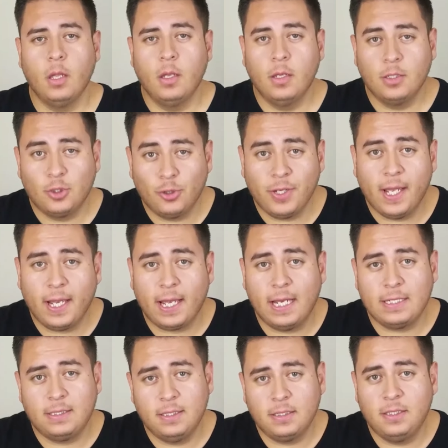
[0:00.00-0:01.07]
So yeah, guys,
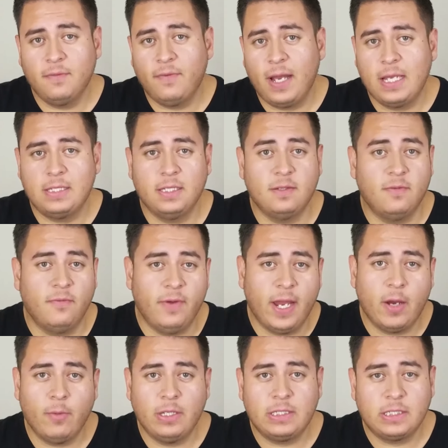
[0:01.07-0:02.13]
this device is
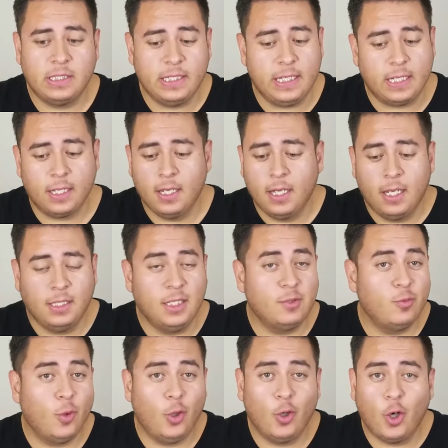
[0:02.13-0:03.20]
very sleek. This
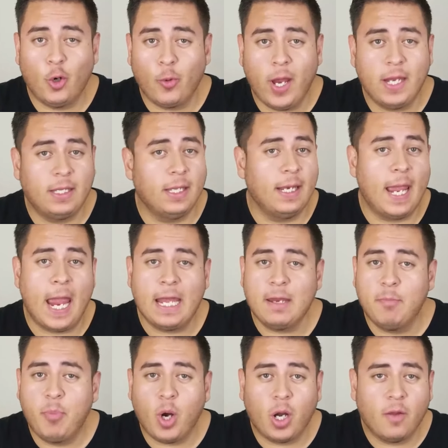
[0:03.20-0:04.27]
will look great in any
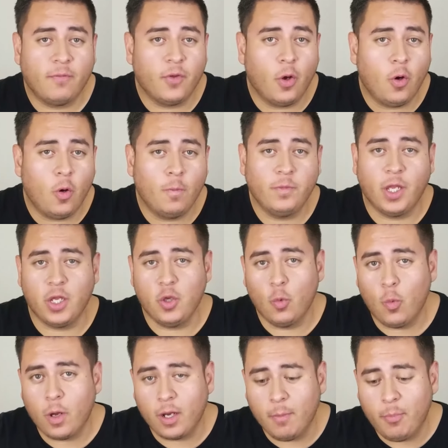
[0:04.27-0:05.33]
part of the home that you
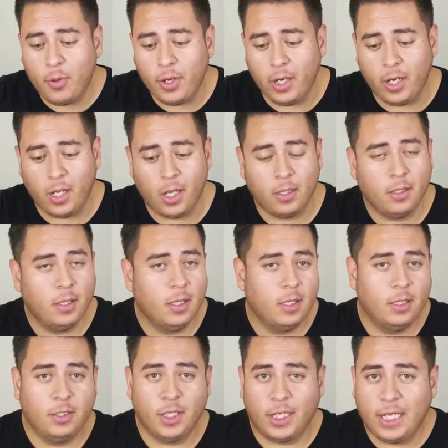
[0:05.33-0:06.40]
want to put it on.
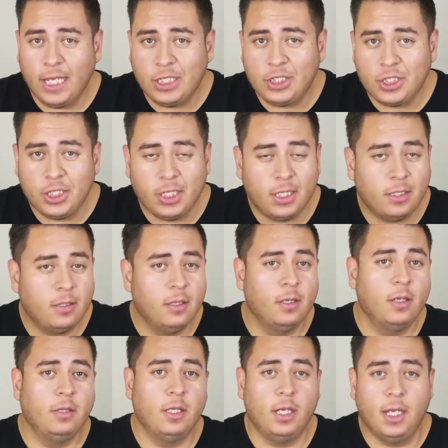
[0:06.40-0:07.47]
The kitchen,
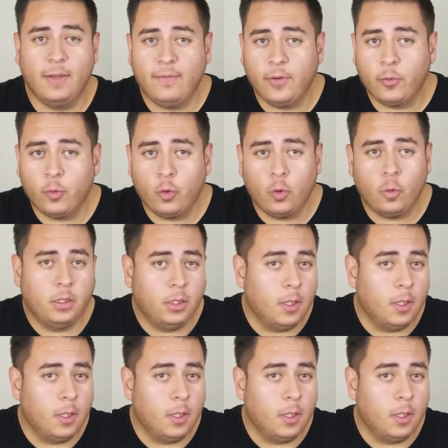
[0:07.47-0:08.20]
the living room, the